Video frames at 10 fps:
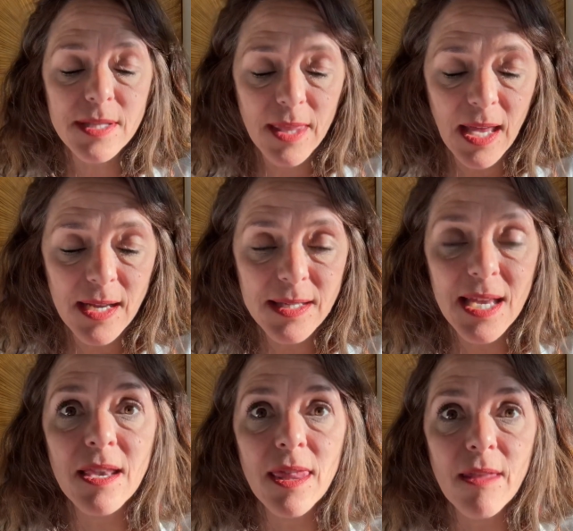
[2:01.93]
things
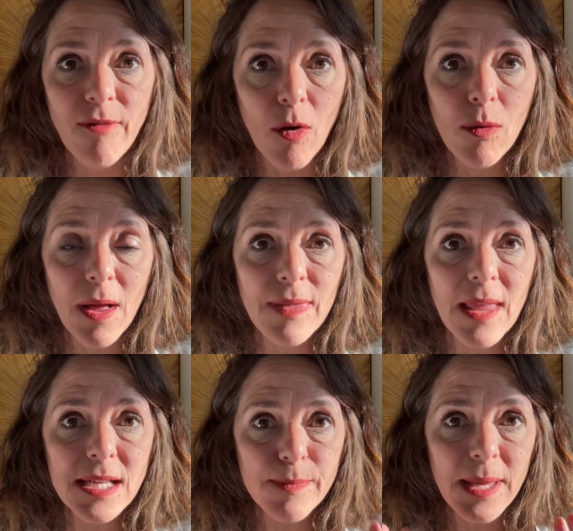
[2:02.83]
in the vault and they
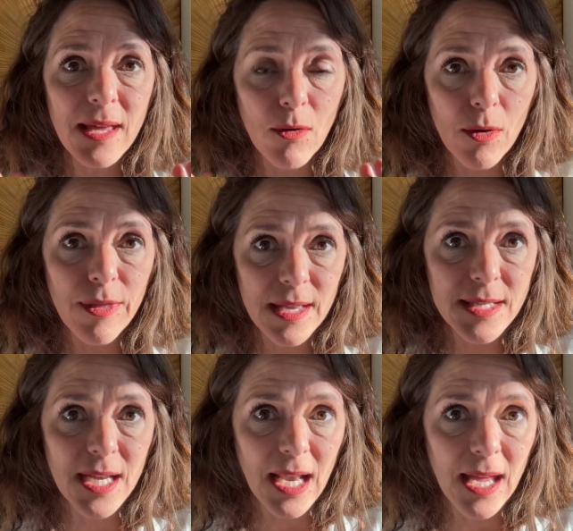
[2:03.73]
speak
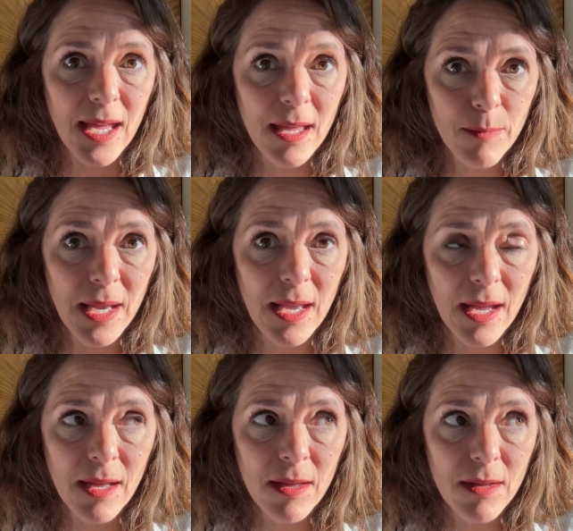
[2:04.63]
authentically, meaning